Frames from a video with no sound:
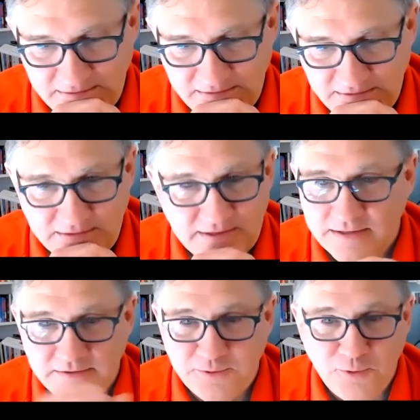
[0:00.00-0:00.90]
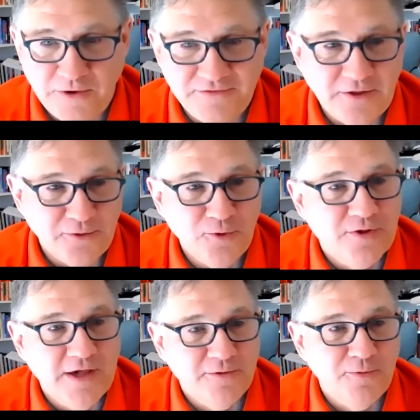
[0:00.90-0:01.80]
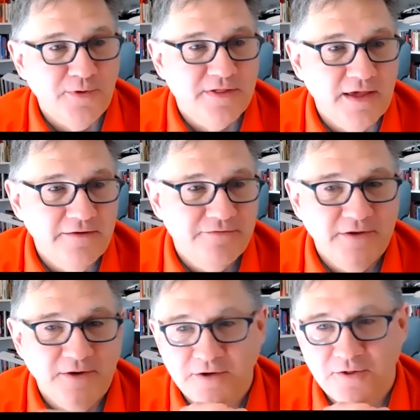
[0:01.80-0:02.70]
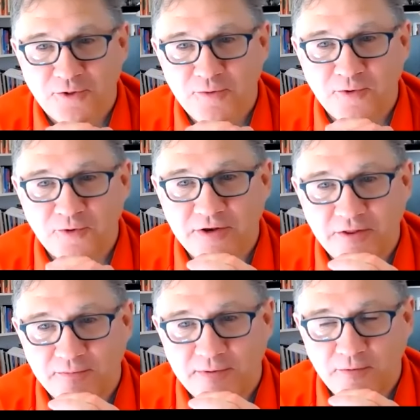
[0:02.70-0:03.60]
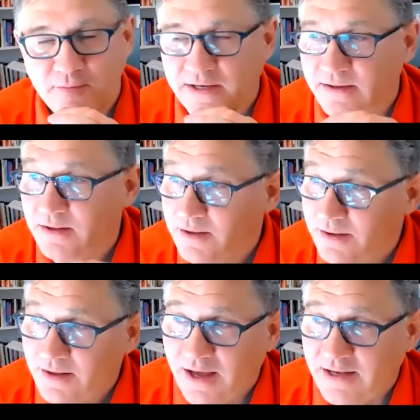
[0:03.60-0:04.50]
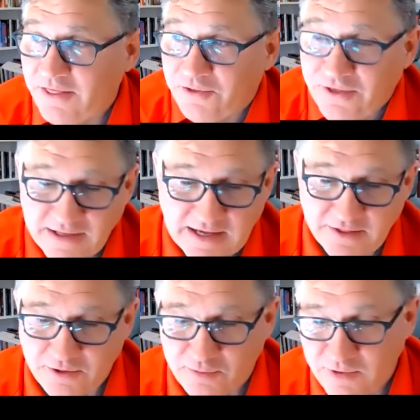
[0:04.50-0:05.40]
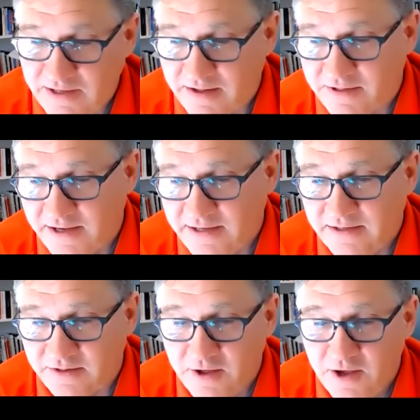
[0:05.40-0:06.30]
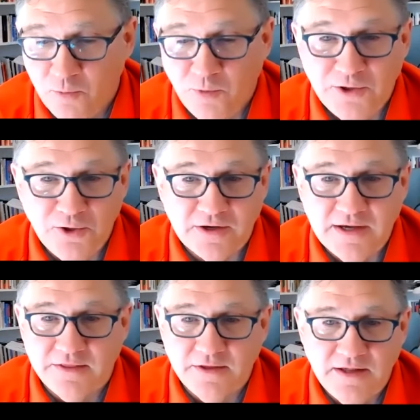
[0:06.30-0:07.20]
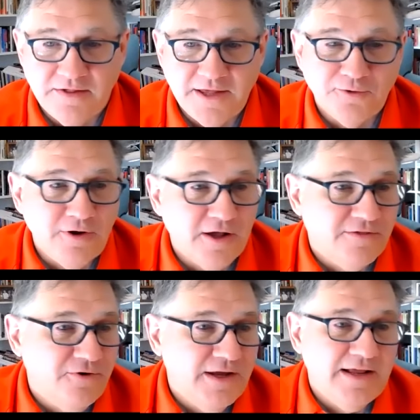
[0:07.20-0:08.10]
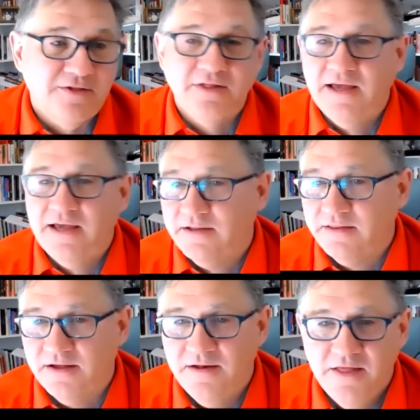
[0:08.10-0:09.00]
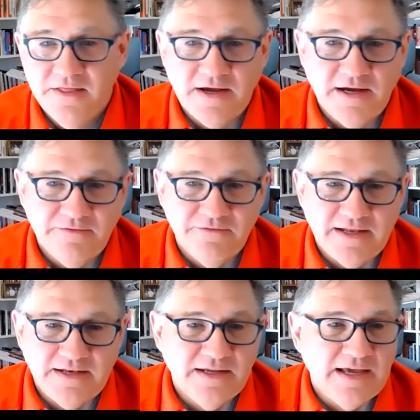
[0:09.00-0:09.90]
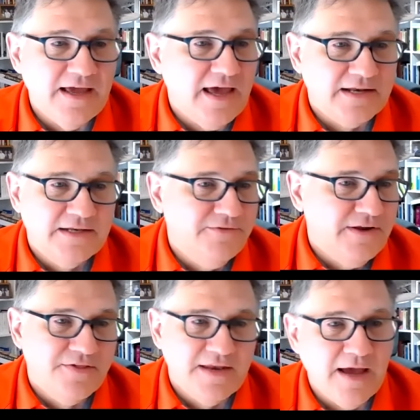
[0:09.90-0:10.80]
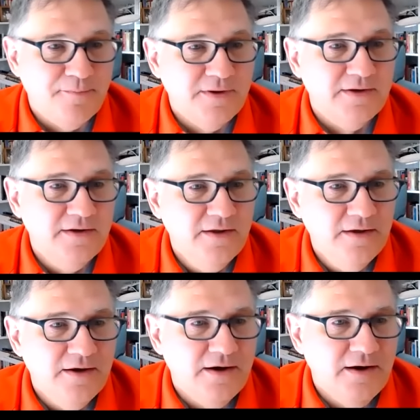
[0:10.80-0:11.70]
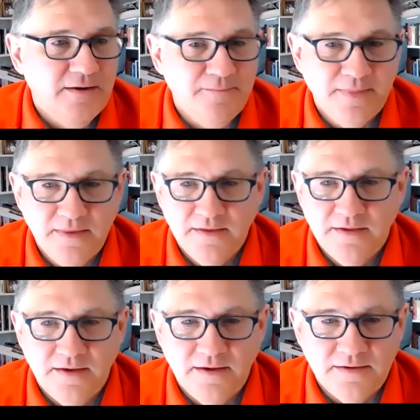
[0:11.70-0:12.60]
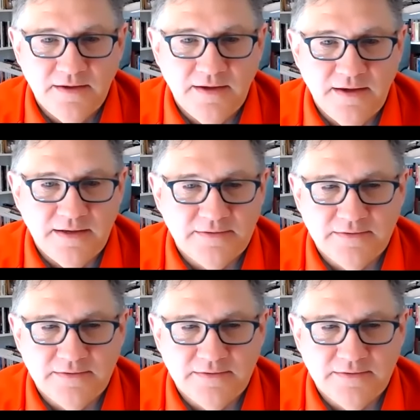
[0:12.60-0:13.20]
then you have another use case where we save consumers and other people money. Another thing that gets us really excited is when you look at the decentralized finance land and the kind of lending activities that happen at